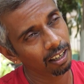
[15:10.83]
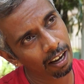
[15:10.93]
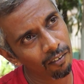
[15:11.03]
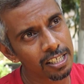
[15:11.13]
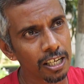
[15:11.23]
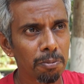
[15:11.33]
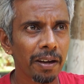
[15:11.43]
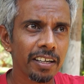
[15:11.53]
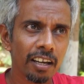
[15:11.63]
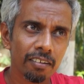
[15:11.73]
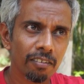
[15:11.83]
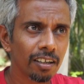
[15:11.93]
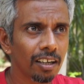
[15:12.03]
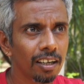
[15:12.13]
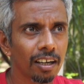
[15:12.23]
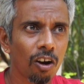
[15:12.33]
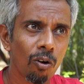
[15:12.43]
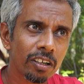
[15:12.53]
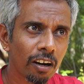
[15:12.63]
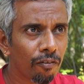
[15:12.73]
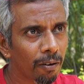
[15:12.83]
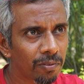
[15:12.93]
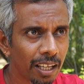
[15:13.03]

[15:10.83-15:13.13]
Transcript: I was expecting a counter from